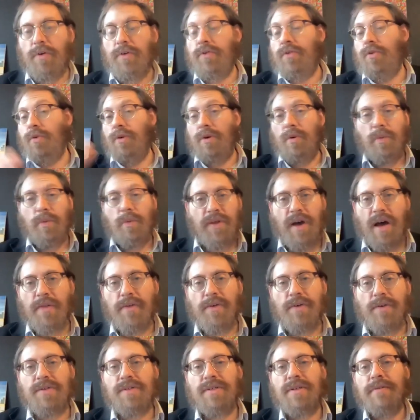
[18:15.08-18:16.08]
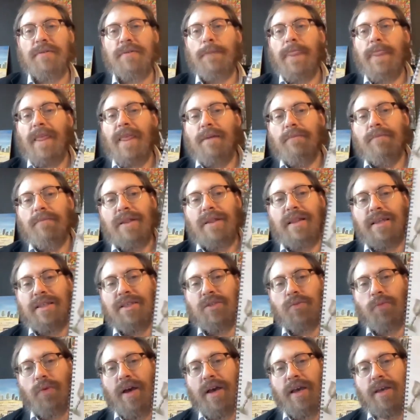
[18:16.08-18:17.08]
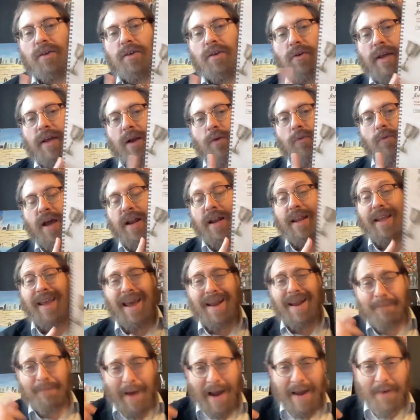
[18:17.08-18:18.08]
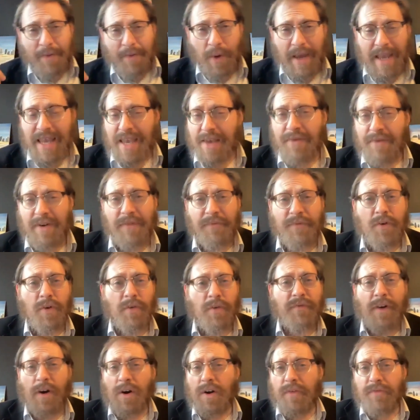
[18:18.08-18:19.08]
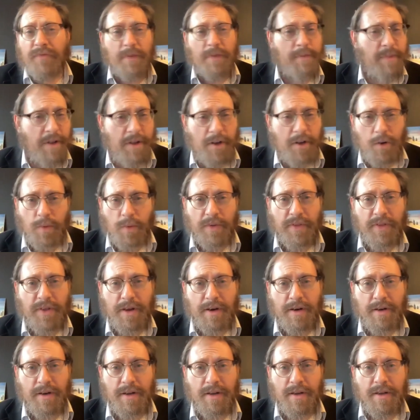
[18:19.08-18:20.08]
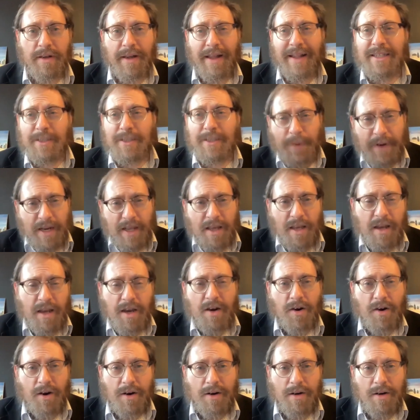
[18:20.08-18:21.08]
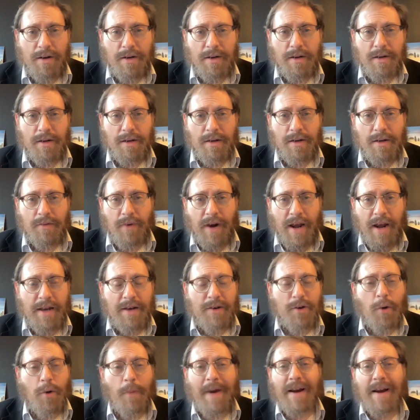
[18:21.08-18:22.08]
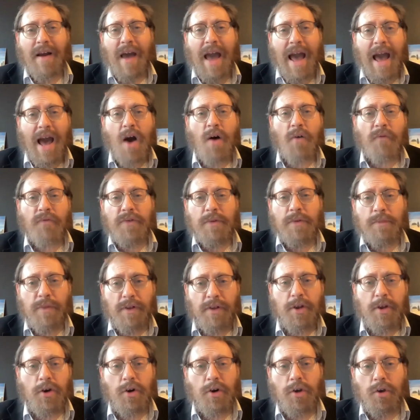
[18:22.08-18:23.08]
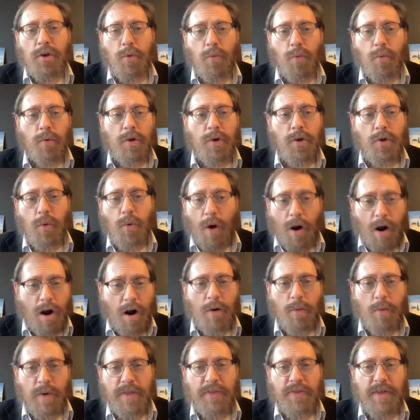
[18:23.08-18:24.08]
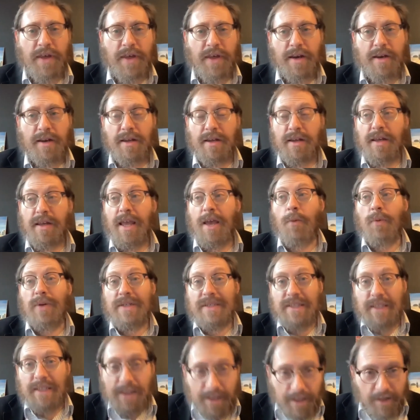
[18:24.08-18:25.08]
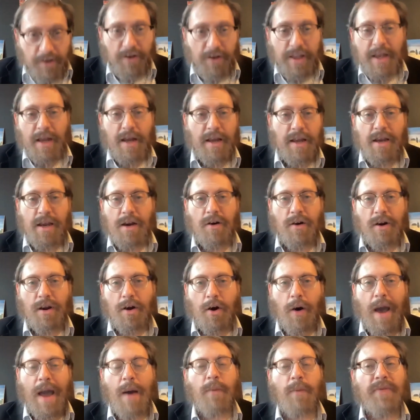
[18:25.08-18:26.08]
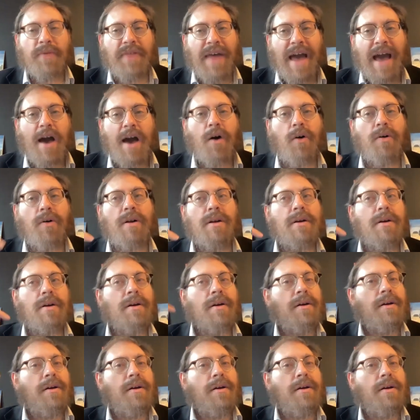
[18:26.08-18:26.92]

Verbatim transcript: or doing it with others. But this way you'll get ready. And by the way, even if you're very familiar with it, it's been a year right? No matter how familiar you, you are with it, it was literally a year ago. And without